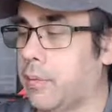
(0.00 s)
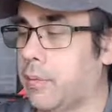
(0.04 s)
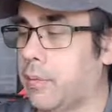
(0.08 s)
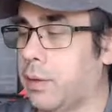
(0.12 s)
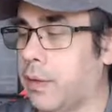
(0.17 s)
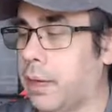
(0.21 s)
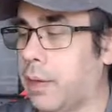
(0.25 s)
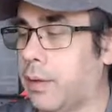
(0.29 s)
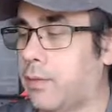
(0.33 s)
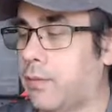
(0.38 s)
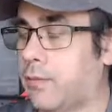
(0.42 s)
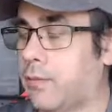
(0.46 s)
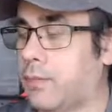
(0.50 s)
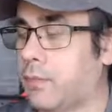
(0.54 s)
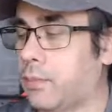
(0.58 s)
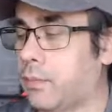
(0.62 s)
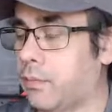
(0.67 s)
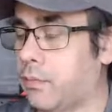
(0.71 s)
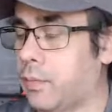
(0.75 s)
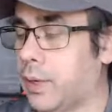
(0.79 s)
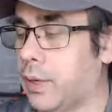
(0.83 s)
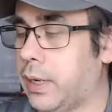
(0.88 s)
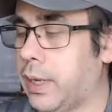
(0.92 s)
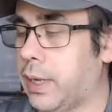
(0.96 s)
but I've
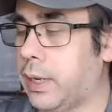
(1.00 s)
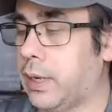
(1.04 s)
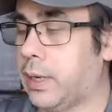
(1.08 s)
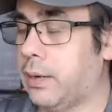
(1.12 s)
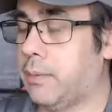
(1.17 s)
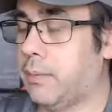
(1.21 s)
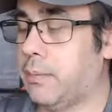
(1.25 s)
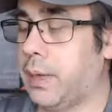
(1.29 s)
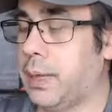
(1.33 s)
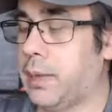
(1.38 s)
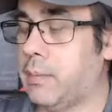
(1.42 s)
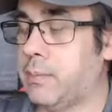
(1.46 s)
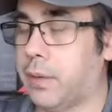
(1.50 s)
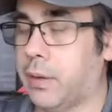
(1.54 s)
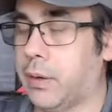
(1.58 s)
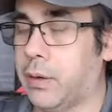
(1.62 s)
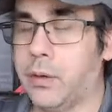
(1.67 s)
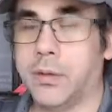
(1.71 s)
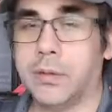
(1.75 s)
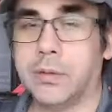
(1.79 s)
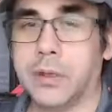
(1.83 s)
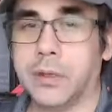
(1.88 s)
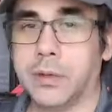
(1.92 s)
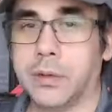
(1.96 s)
went ahead and made my
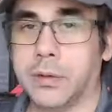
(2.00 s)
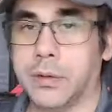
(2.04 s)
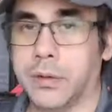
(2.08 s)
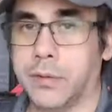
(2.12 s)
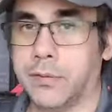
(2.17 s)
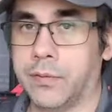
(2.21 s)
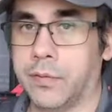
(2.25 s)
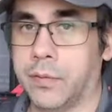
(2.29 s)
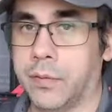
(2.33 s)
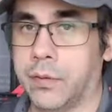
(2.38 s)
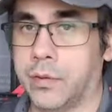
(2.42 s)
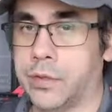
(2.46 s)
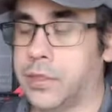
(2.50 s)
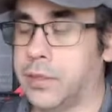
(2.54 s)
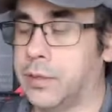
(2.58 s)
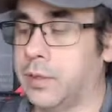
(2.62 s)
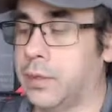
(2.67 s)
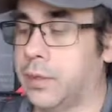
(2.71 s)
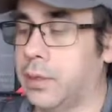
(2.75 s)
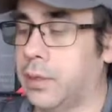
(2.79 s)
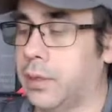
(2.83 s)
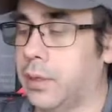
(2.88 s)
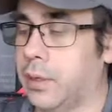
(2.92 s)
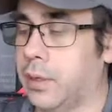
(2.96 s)
own little
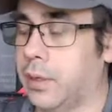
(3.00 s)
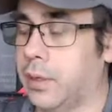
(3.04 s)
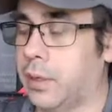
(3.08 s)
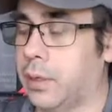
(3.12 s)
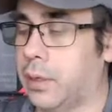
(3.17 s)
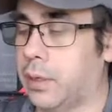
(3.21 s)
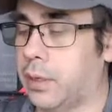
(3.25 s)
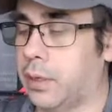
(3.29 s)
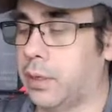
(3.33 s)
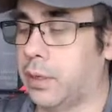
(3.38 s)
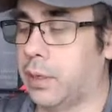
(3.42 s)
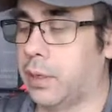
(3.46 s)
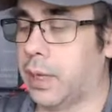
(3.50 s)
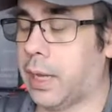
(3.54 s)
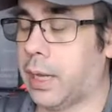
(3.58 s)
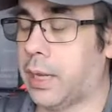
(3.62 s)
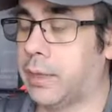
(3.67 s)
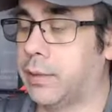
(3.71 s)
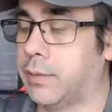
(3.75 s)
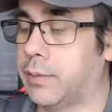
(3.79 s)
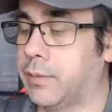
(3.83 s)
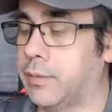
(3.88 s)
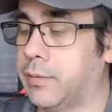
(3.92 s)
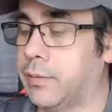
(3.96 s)
conversion
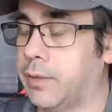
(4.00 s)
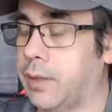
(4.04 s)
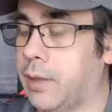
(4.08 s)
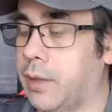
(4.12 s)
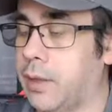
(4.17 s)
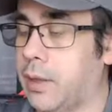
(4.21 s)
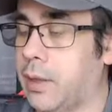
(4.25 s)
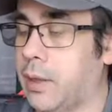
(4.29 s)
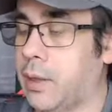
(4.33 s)
items.